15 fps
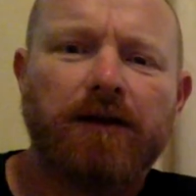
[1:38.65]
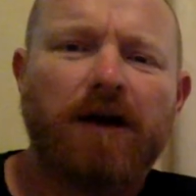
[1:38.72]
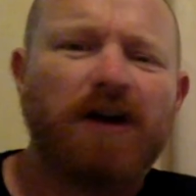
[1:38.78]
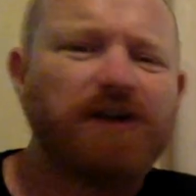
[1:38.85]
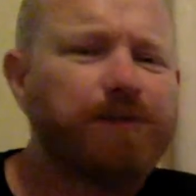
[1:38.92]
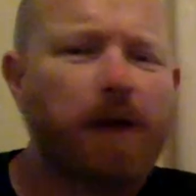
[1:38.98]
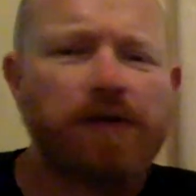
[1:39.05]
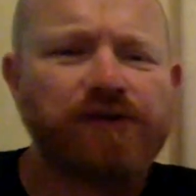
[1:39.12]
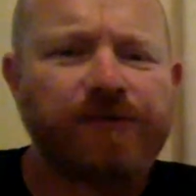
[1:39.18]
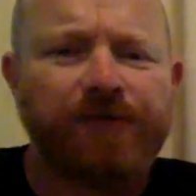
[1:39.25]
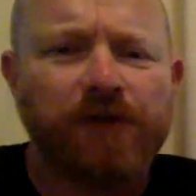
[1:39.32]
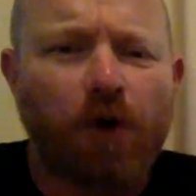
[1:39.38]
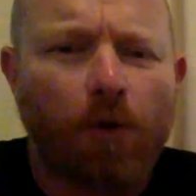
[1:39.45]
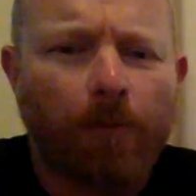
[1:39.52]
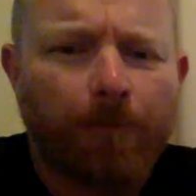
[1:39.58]
I suppose if you're
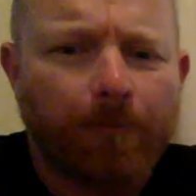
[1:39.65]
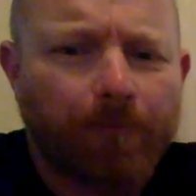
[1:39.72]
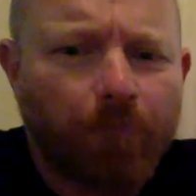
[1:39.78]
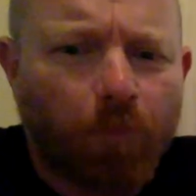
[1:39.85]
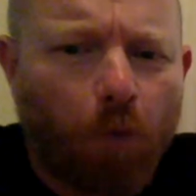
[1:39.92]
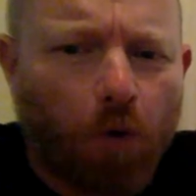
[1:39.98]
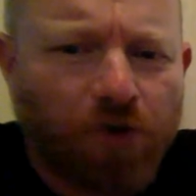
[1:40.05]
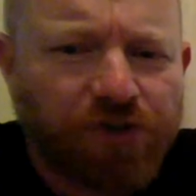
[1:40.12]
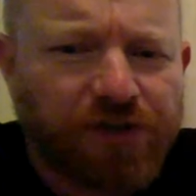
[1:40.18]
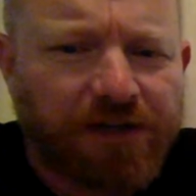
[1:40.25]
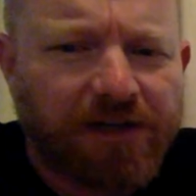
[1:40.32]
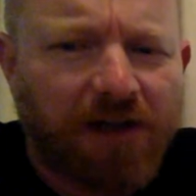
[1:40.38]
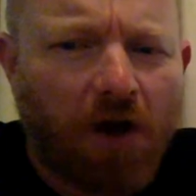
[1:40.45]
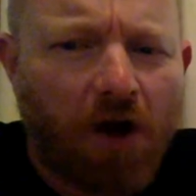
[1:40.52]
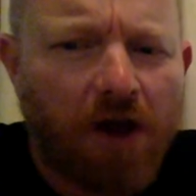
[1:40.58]
not watching
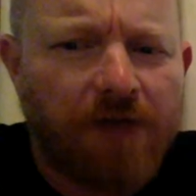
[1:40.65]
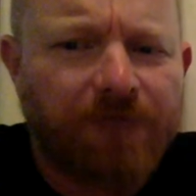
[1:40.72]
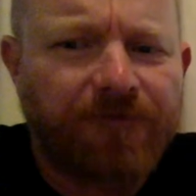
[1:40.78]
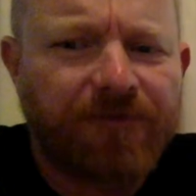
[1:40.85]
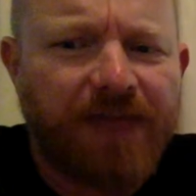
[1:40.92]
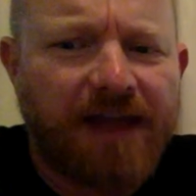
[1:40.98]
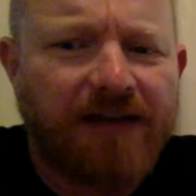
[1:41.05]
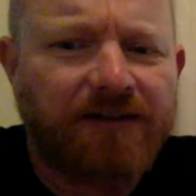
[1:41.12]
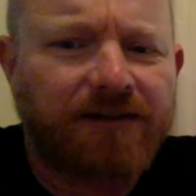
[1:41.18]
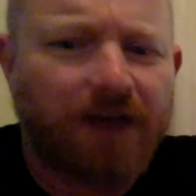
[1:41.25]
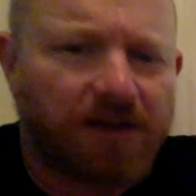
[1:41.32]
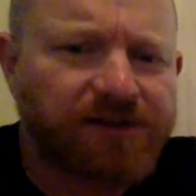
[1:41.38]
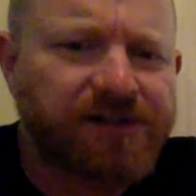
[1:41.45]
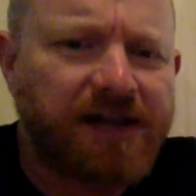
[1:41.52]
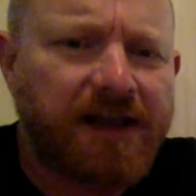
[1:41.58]
live, then
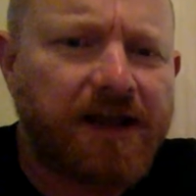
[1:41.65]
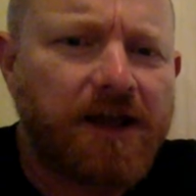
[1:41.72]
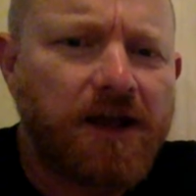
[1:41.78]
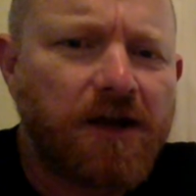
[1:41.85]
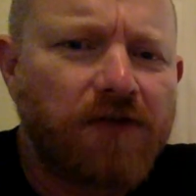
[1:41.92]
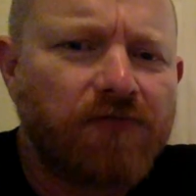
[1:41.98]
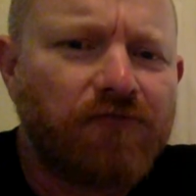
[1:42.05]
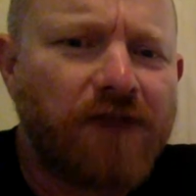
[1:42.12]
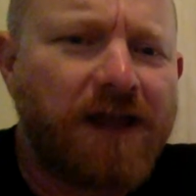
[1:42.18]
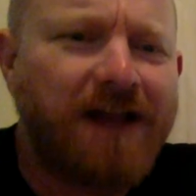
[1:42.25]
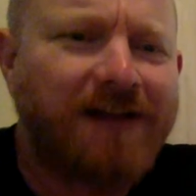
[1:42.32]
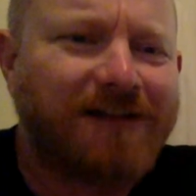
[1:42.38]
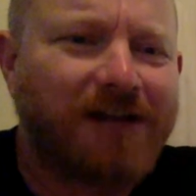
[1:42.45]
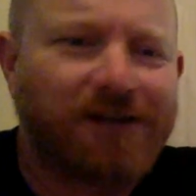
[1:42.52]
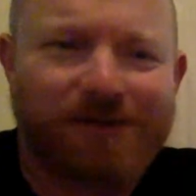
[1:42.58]
does it
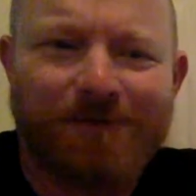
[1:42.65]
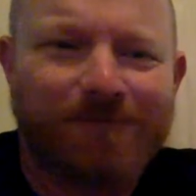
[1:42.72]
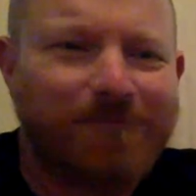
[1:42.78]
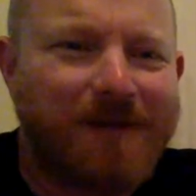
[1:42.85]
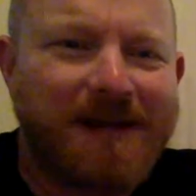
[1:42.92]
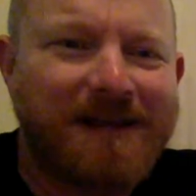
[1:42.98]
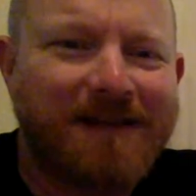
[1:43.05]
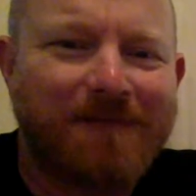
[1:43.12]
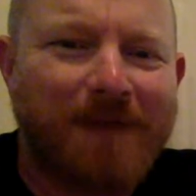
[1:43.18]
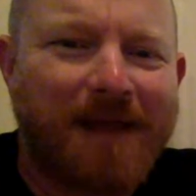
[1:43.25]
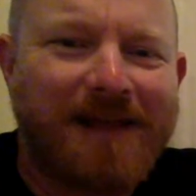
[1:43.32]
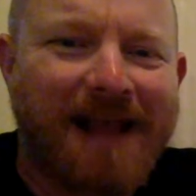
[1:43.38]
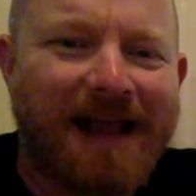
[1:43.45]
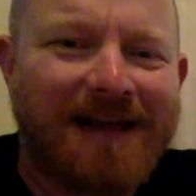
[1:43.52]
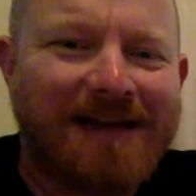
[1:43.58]
really doesn't
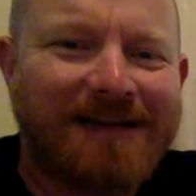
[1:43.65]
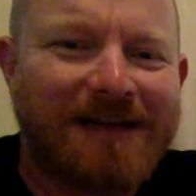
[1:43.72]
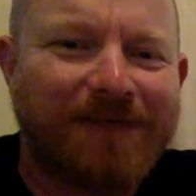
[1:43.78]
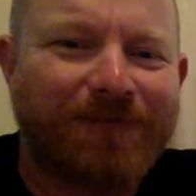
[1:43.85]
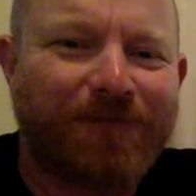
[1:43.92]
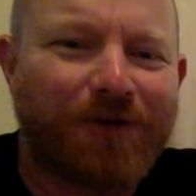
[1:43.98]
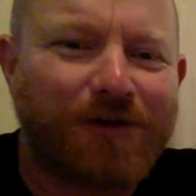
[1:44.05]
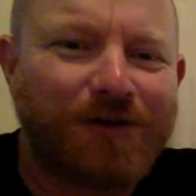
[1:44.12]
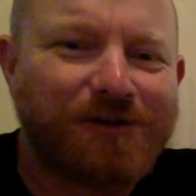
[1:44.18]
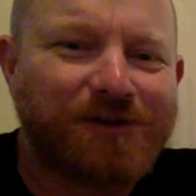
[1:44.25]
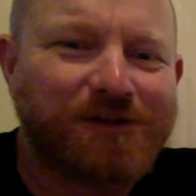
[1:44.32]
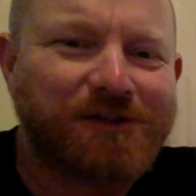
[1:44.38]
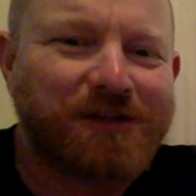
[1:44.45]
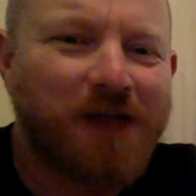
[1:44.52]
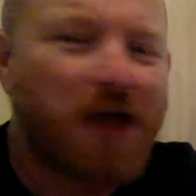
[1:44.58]
make any
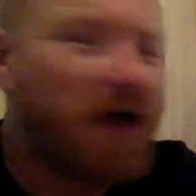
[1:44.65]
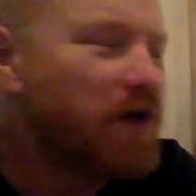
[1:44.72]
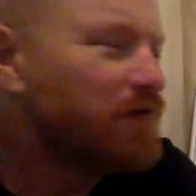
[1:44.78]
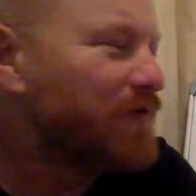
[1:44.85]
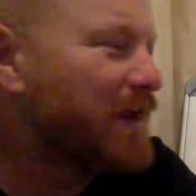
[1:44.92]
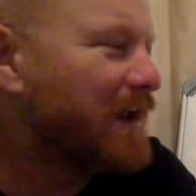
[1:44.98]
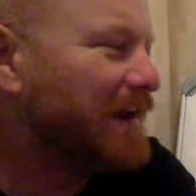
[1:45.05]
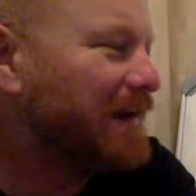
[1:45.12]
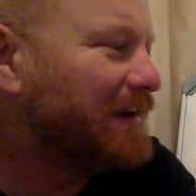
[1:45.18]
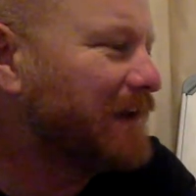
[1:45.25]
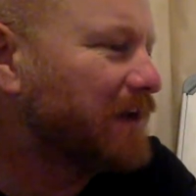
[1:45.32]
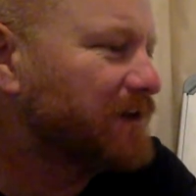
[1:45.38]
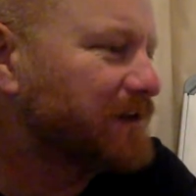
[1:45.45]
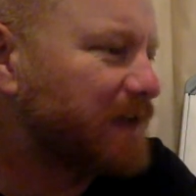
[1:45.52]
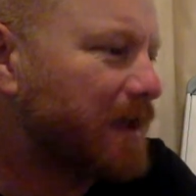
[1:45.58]
difference, really,
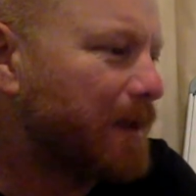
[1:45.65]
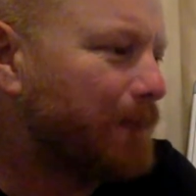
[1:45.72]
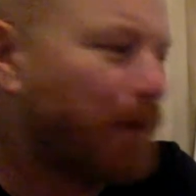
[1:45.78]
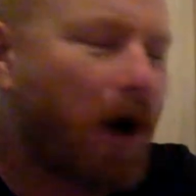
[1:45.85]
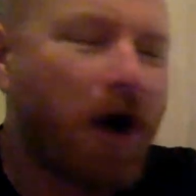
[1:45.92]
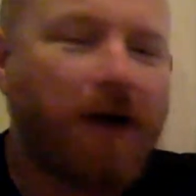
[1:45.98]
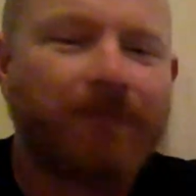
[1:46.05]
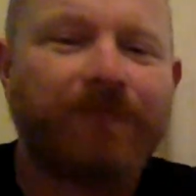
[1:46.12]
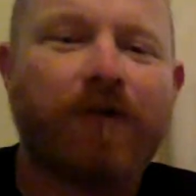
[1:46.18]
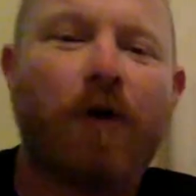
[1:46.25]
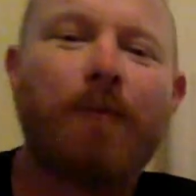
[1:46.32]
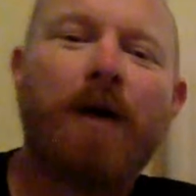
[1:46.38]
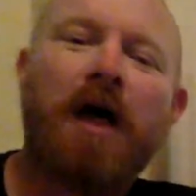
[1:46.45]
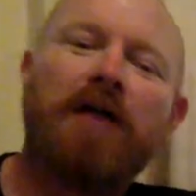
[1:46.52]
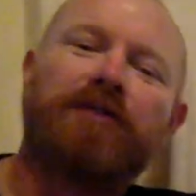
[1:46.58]
does it, apart
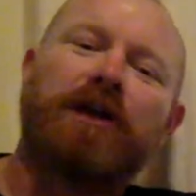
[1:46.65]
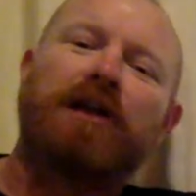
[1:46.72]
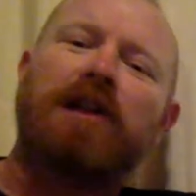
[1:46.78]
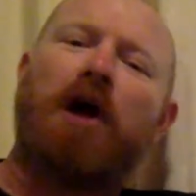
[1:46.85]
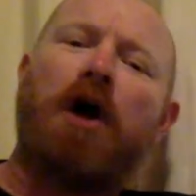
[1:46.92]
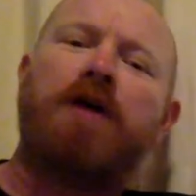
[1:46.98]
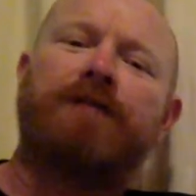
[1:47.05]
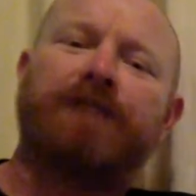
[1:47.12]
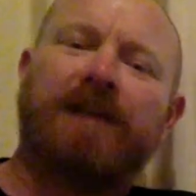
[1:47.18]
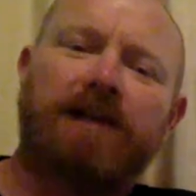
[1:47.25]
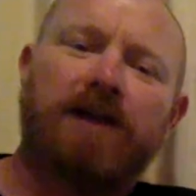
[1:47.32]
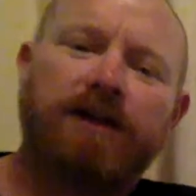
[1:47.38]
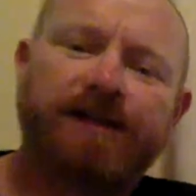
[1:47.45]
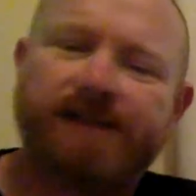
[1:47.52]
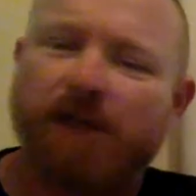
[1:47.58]
from the
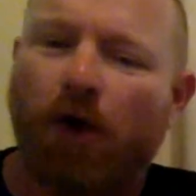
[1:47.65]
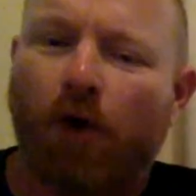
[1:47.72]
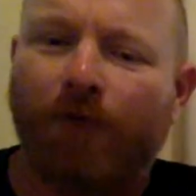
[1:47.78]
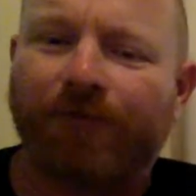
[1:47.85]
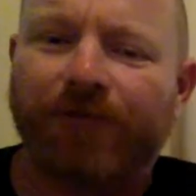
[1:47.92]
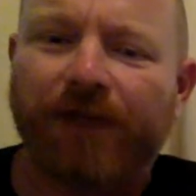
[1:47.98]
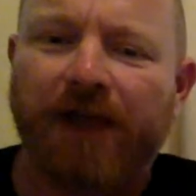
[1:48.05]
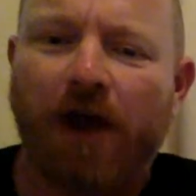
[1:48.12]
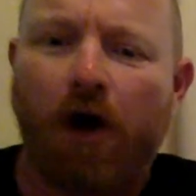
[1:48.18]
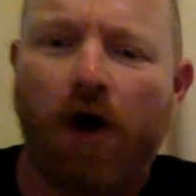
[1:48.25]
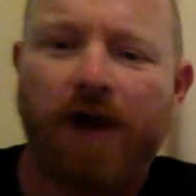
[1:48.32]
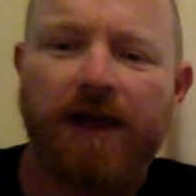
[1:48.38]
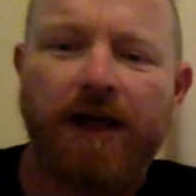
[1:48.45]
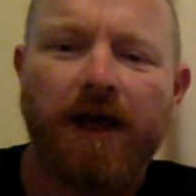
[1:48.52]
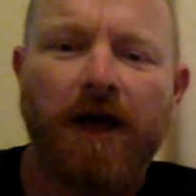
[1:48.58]
liveliness of the guy
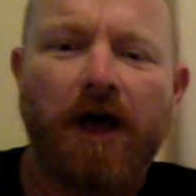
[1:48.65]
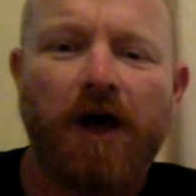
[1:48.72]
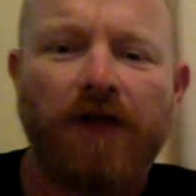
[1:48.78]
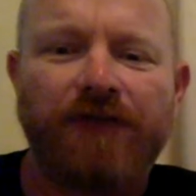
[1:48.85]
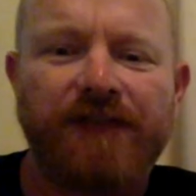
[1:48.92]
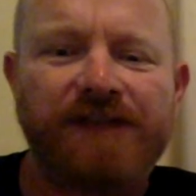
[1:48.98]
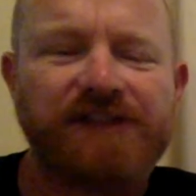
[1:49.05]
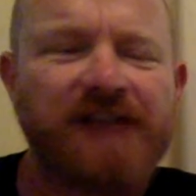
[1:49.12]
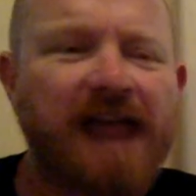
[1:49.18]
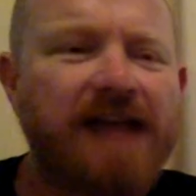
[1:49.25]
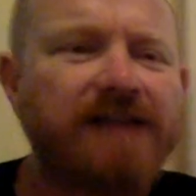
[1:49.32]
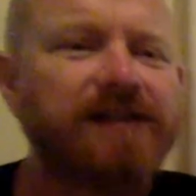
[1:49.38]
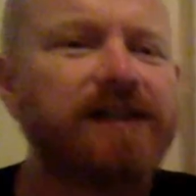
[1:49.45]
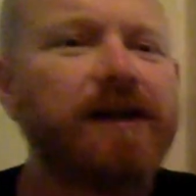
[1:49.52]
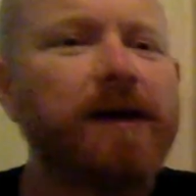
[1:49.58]
at this
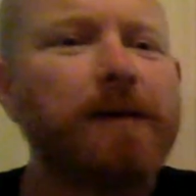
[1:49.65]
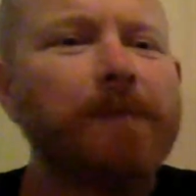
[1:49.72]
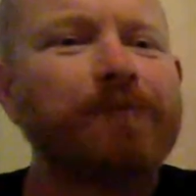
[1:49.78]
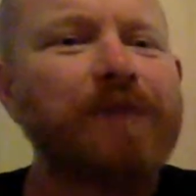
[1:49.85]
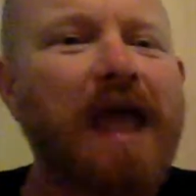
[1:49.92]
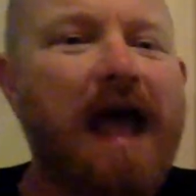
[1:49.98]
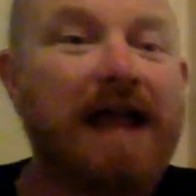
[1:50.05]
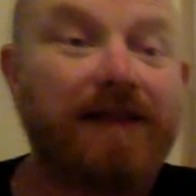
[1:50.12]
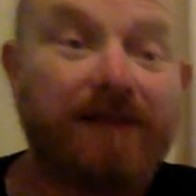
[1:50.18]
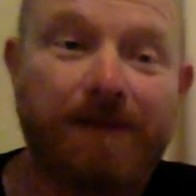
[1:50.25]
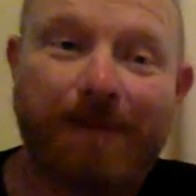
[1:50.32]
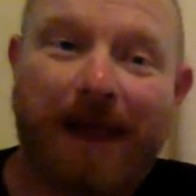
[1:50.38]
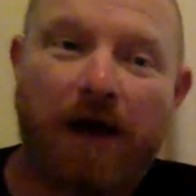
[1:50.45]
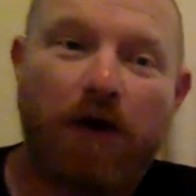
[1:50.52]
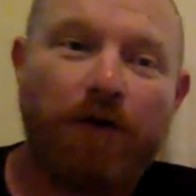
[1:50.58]
end and the
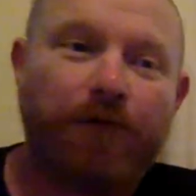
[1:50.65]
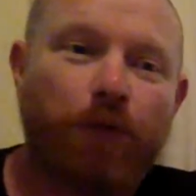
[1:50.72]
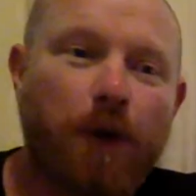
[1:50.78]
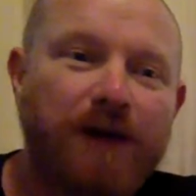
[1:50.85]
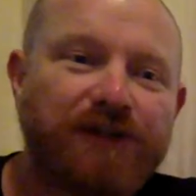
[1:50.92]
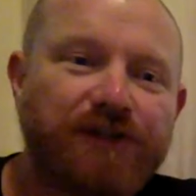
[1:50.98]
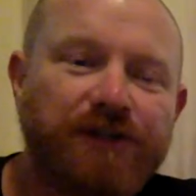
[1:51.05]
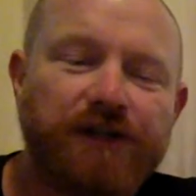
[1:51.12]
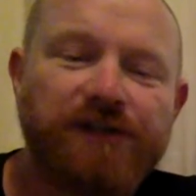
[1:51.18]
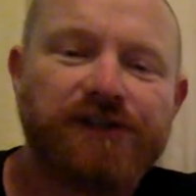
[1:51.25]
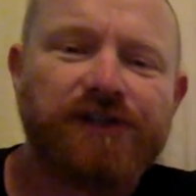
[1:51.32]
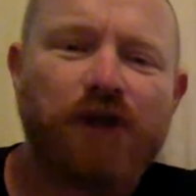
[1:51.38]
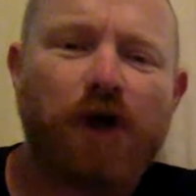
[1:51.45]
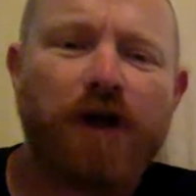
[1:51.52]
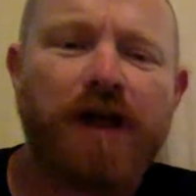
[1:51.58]
amount of
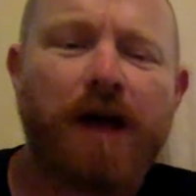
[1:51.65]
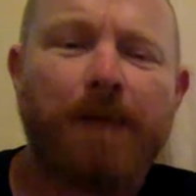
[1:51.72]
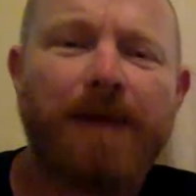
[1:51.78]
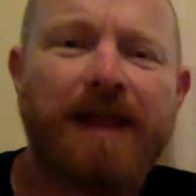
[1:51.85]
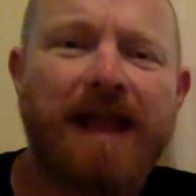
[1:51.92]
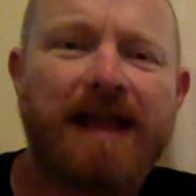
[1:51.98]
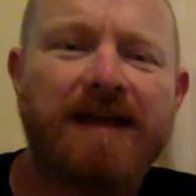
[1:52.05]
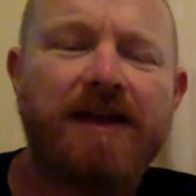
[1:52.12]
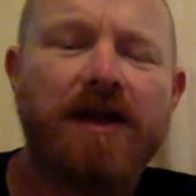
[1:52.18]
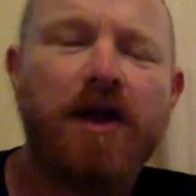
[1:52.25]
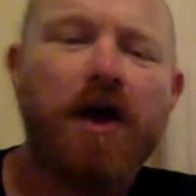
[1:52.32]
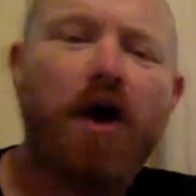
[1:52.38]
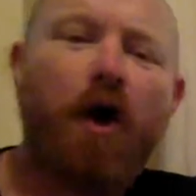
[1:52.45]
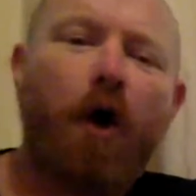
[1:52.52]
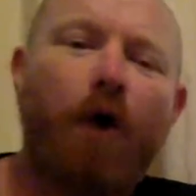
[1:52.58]
questions that are coming
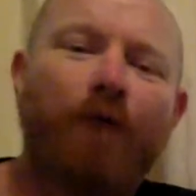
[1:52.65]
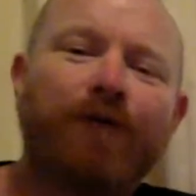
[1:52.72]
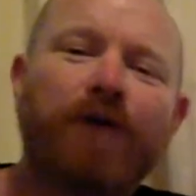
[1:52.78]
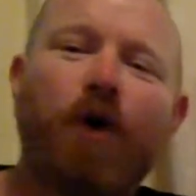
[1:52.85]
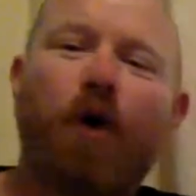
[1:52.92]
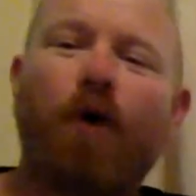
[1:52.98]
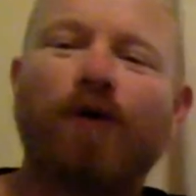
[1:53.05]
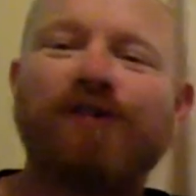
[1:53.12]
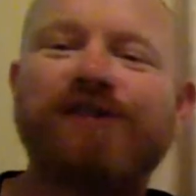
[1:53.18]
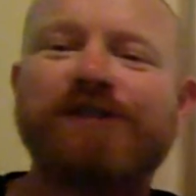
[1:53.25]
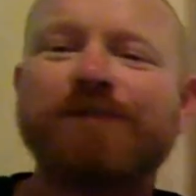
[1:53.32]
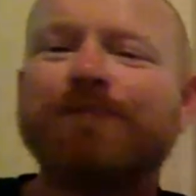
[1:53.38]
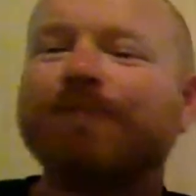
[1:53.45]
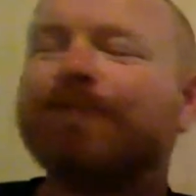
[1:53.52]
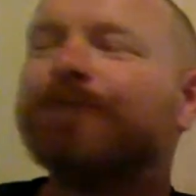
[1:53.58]
in, of
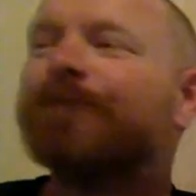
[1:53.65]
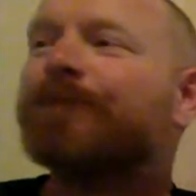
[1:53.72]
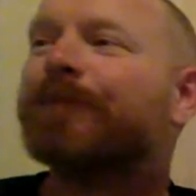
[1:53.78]
course.